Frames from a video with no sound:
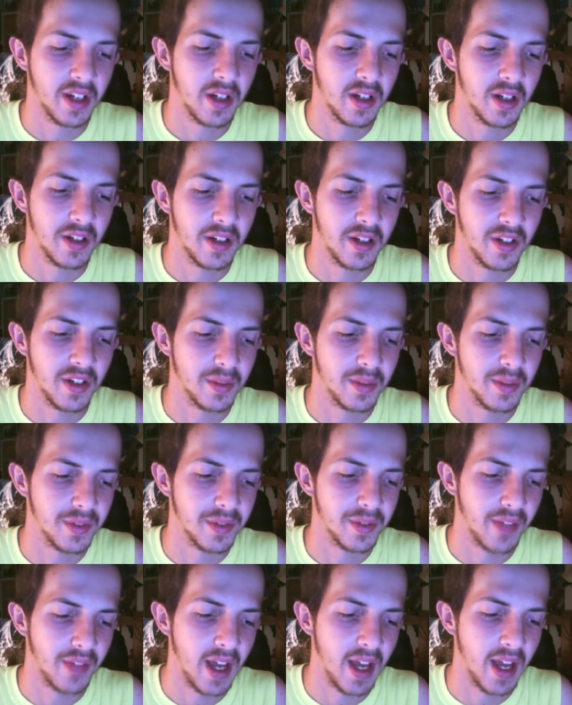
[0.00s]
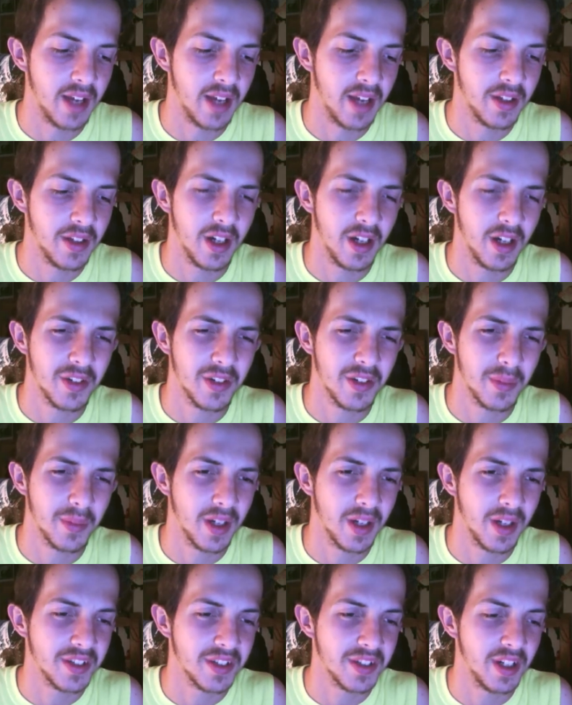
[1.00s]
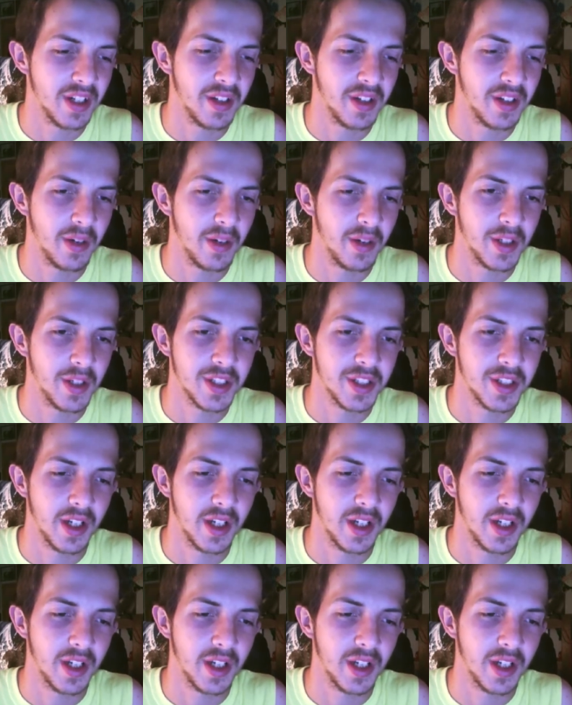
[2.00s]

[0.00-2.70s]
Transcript: in terms of that. There are some cuts here and there which,